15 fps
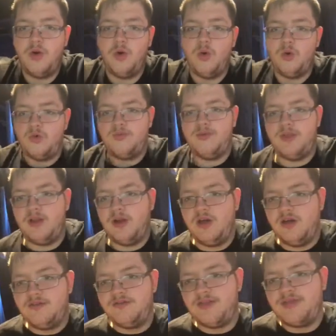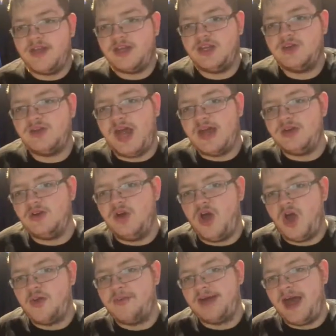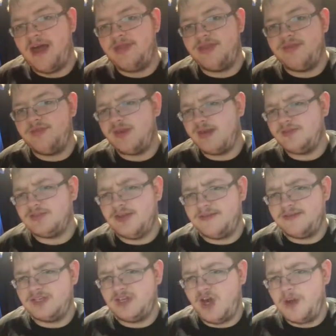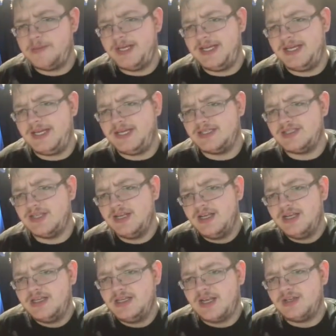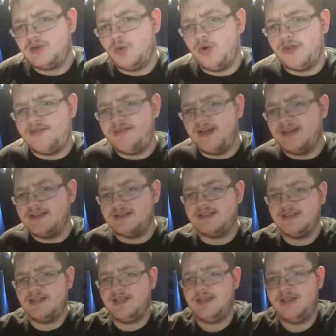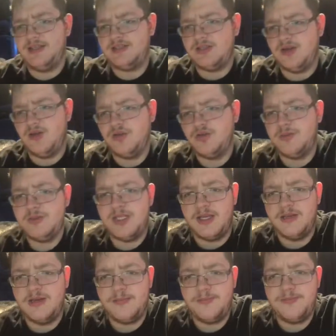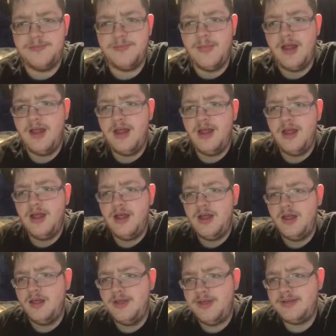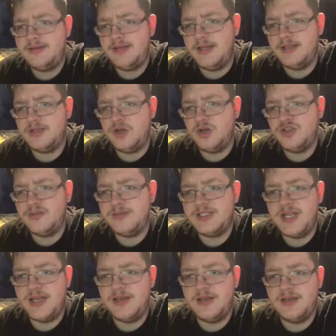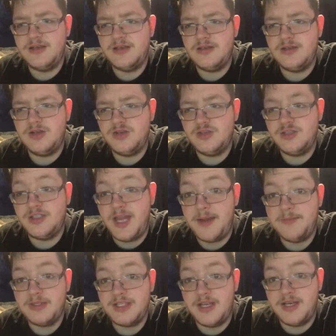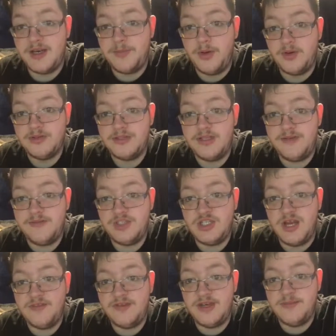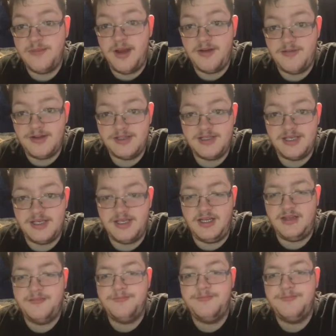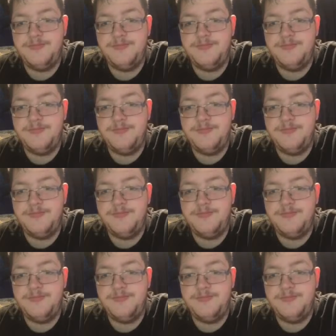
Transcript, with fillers: all for the love. Thank you to Ed Nordholm and Anthem for giving Jeff the time he needs. And to all the fans, this 100%, this is 100%, 110% a positive for Jeff and Impact Wrestling.